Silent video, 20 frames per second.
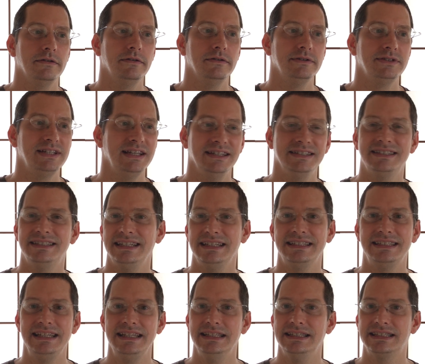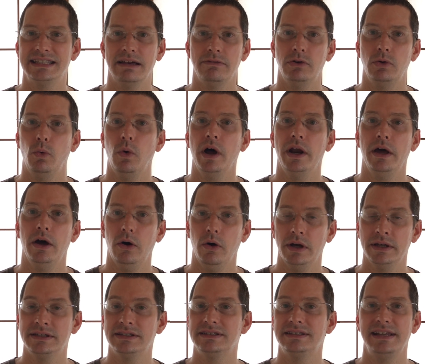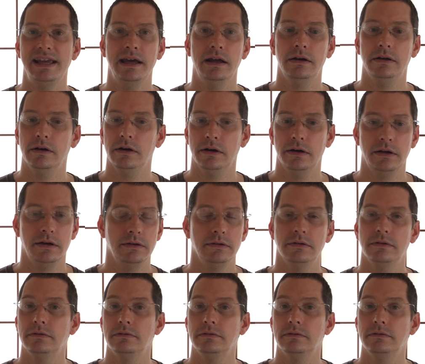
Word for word: say, a 16710, a standard